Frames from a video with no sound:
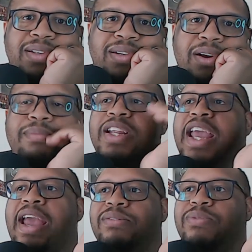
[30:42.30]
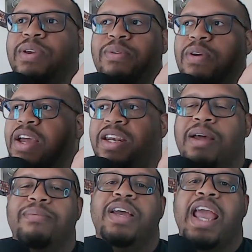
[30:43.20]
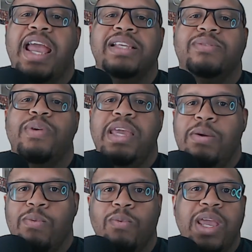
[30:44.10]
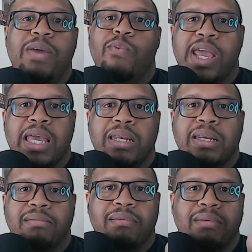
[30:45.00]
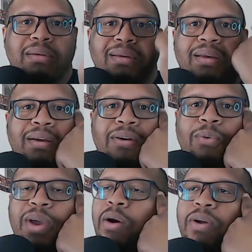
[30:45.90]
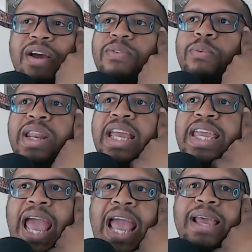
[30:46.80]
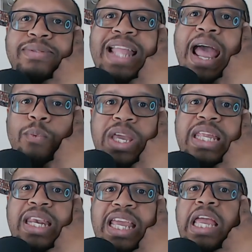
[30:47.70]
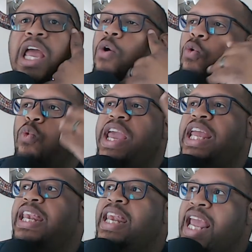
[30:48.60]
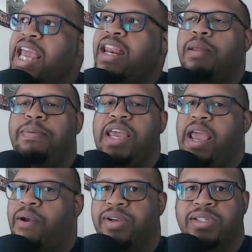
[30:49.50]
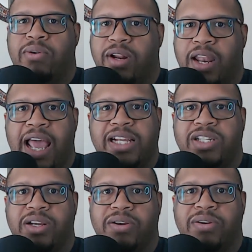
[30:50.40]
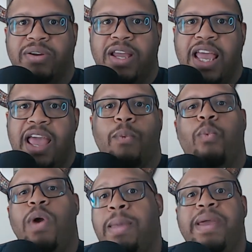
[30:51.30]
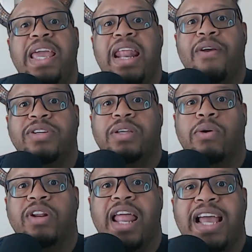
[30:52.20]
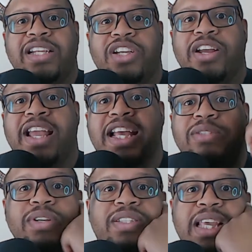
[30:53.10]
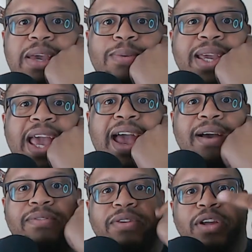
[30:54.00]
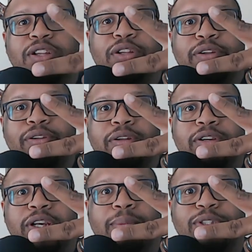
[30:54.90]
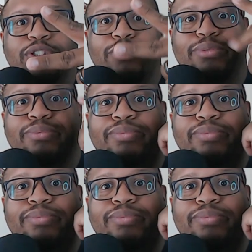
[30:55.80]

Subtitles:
Them are the games we win. We don't ever win the games that we need. We needed to beat Arizona last year. We beat Arizona last year. Guess what seed we have? Number two.